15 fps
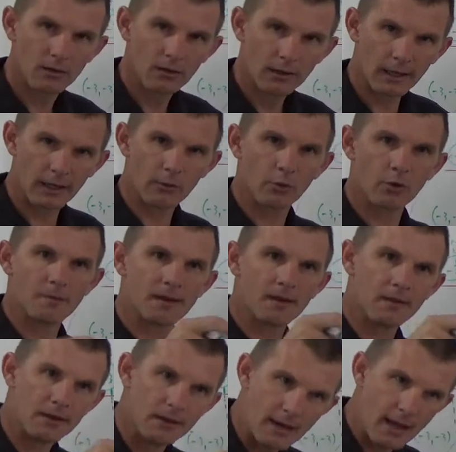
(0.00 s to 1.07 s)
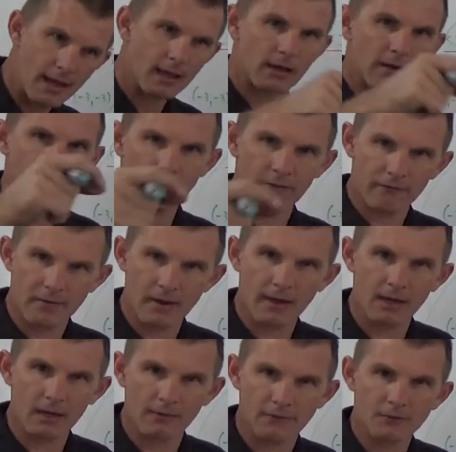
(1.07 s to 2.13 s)
it would be the negative of
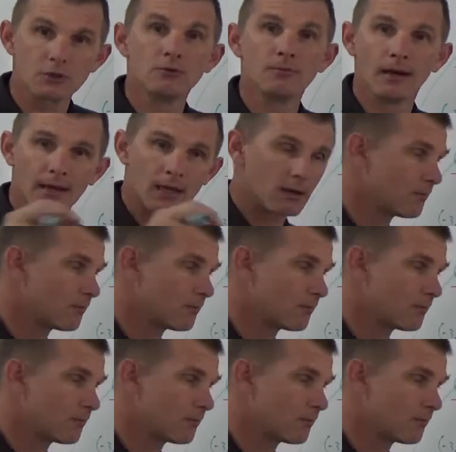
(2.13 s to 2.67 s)
negative 2 making